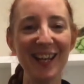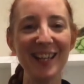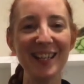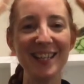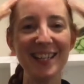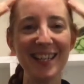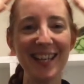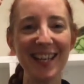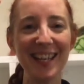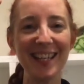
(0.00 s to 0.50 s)

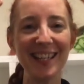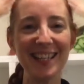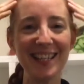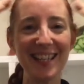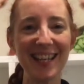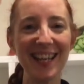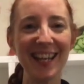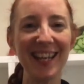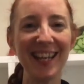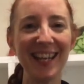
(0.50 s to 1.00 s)
G,
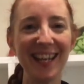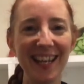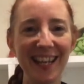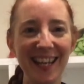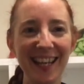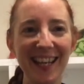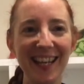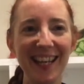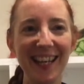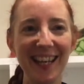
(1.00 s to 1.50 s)
G,
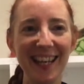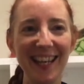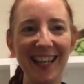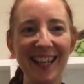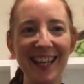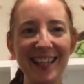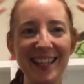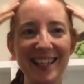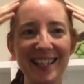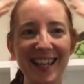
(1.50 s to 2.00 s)
E,
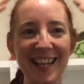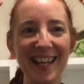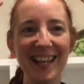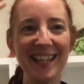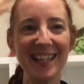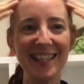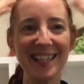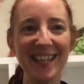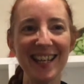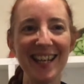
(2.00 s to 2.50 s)
E, G,
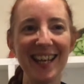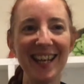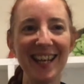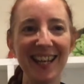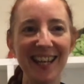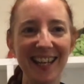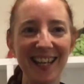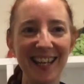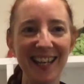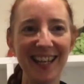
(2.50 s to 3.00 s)
G,
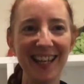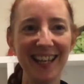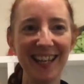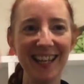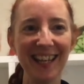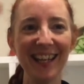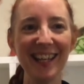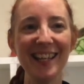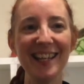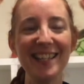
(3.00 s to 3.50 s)
E,
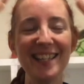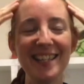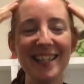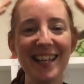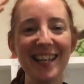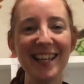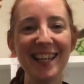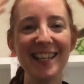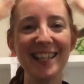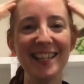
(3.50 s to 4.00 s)

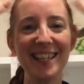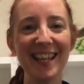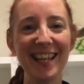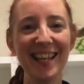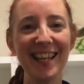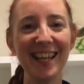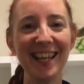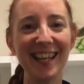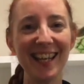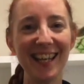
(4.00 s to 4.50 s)
G,
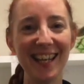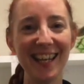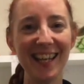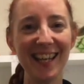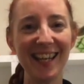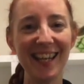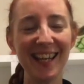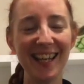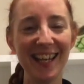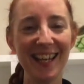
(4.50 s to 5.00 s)
G, E,
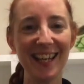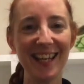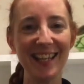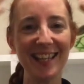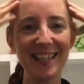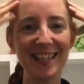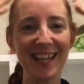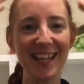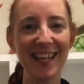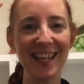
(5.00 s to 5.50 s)
E,
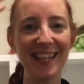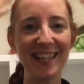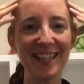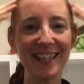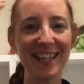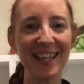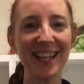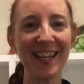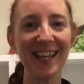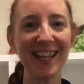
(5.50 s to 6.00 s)
G,
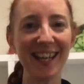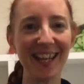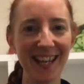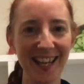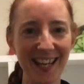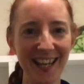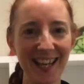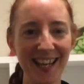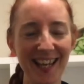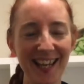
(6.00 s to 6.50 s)
G,
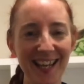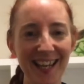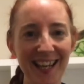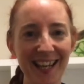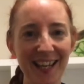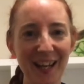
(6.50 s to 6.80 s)
E.